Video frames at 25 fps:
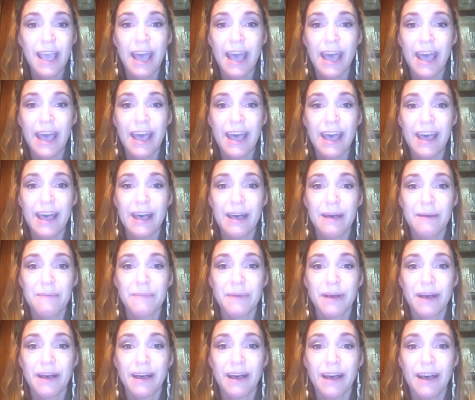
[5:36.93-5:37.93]

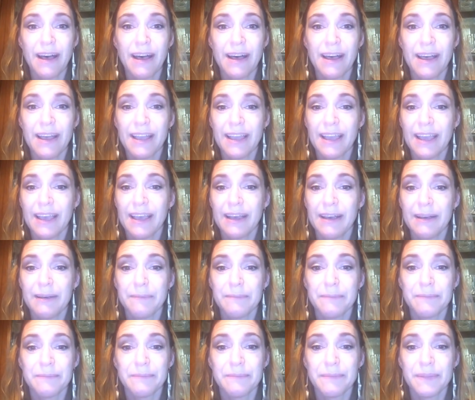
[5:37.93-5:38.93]
I
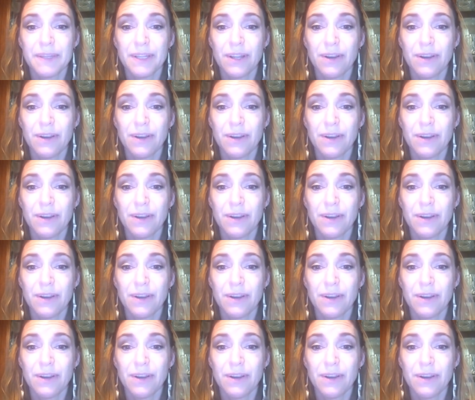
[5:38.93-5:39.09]
am,